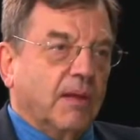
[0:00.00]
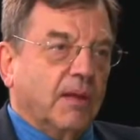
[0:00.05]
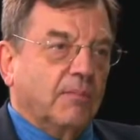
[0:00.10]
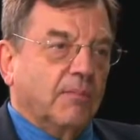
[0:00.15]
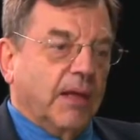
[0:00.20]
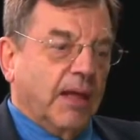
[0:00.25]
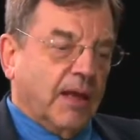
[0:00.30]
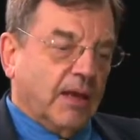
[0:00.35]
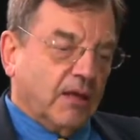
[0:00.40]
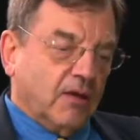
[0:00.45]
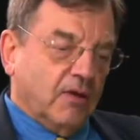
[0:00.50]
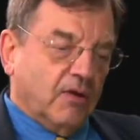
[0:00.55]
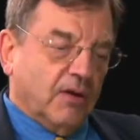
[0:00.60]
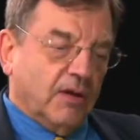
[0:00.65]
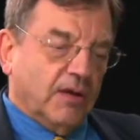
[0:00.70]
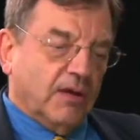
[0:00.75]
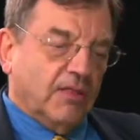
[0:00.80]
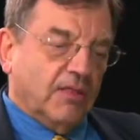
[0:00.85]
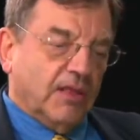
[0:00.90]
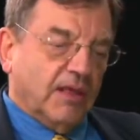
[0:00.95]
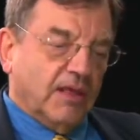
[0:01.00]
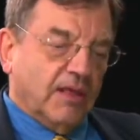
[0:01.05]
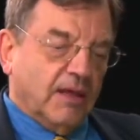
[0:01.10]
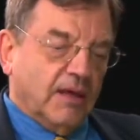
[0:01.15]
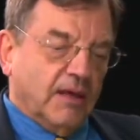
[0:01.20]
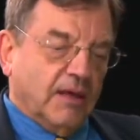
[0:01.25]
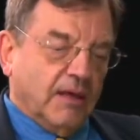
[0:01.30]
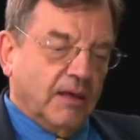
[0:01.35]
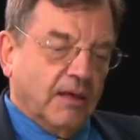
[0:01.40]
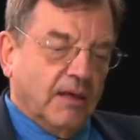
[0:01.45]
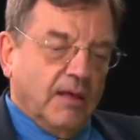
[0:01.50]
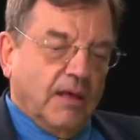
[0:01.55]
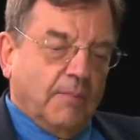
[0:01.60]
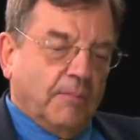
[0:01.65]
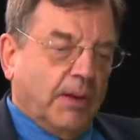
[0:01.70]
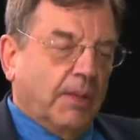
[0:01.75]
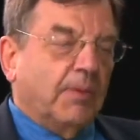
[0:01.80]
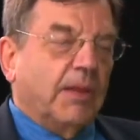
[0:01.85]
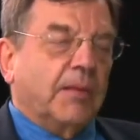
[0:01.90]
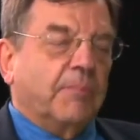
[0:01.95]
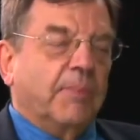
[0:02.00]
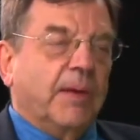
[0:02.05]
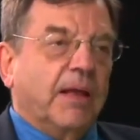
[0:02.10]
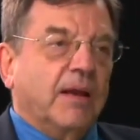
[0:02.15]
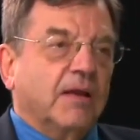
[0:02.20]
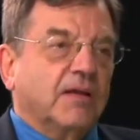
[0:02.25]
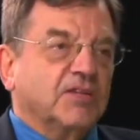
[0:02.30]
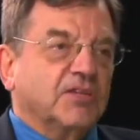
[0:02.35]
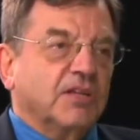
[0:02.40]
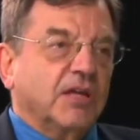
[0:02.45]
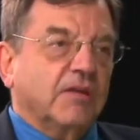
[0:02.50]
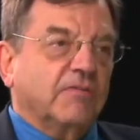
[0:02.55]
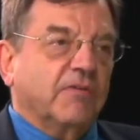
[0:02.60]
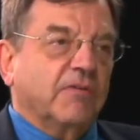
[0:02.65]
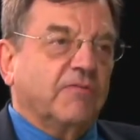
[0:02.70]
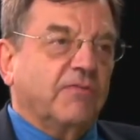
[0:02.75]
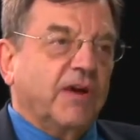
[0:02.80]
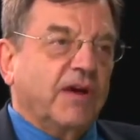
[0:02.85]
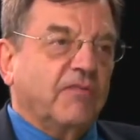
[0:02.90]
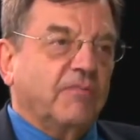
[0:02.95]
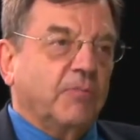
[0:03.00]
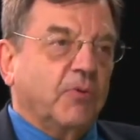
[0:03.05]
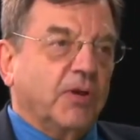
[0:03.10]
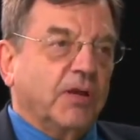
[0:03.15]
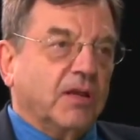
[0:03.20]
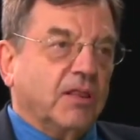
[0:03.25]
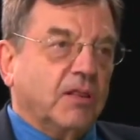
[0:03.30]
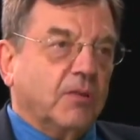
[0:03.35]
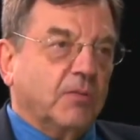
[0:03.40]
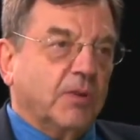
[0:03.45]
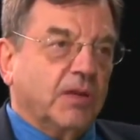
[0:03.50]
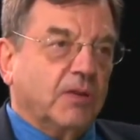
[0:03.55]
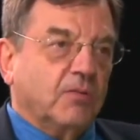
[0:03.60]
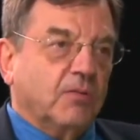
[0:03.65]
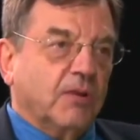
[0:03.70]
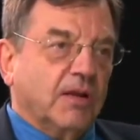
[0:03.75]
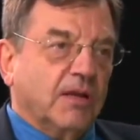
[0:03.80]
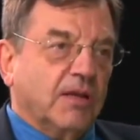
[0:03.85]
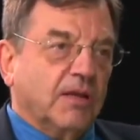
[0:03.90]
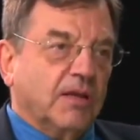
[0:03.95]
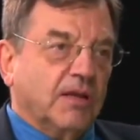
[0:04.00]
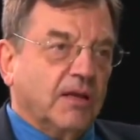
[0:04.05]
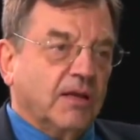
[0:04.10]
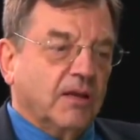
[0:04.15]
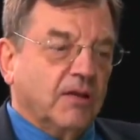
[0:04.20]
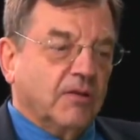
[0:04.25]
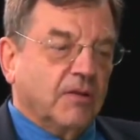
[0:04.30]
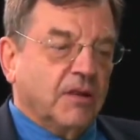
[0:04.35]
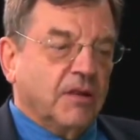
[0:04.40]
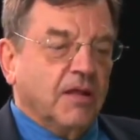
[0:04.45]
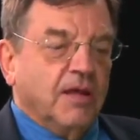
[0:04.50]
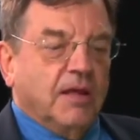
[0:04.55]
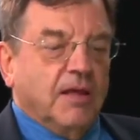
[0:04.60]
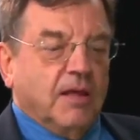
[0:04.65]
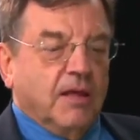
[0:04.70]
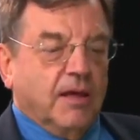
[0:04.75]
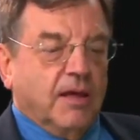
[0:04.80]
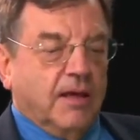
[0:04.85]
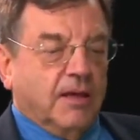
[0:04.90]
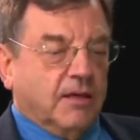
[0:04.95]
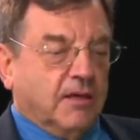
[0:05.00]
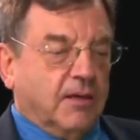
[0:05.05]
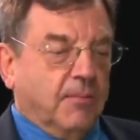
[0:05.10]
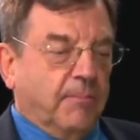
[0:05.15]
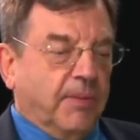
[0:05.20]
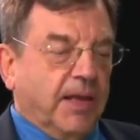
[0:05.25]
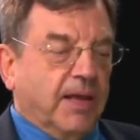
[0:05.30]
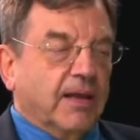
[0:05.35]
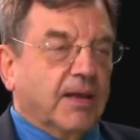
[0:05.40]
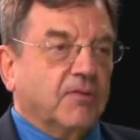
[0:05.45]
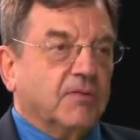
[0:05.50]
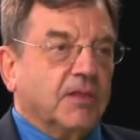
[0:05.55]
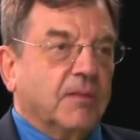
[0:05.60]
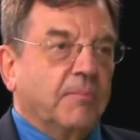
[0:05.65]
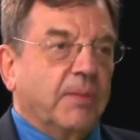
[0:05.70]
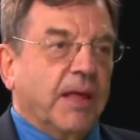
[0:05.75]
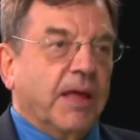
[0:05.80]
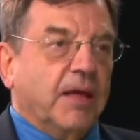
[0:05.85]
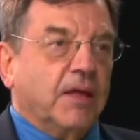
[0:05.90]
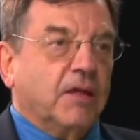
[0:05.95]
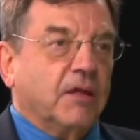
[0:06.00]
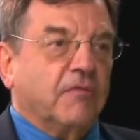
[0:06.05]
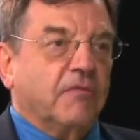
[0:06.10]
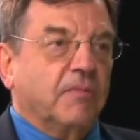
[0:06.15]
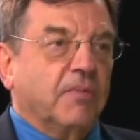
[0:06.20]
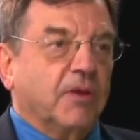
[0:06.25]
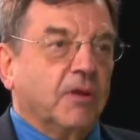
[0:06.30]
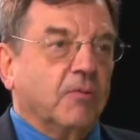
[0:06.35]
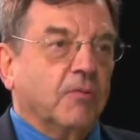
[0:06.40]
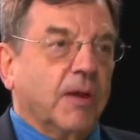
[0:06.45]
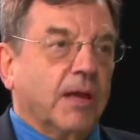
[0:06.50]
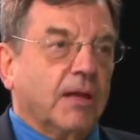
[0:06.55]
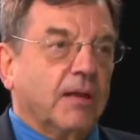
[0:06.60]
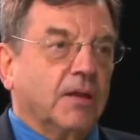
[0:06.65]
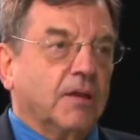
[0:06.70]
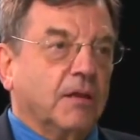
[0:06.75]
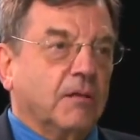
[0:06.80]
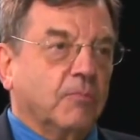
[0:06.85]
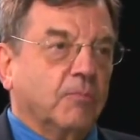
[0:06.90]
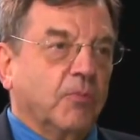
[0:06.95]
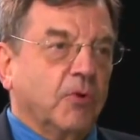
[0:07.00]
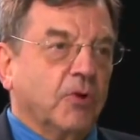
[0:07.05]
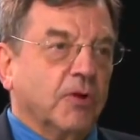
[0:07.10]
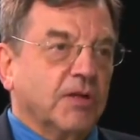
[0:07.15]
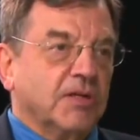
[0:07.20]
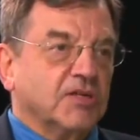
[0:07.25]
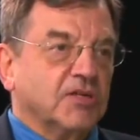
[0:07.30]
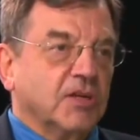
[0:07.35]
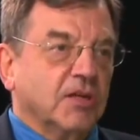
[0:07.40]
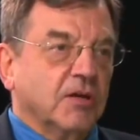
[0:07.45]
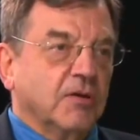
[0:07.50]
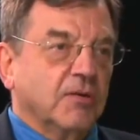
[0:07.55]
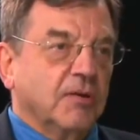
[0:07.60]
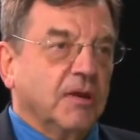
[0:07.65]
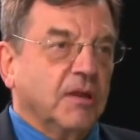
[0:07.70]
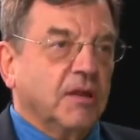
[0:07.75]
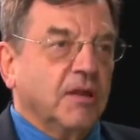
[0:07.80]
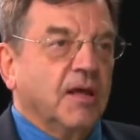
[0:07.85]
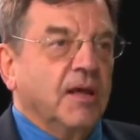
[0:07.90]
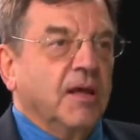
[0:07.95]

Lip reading: Mac onto the public balance sheet for $5.3 trillion to bail out the banks from their reckless mortgage loans,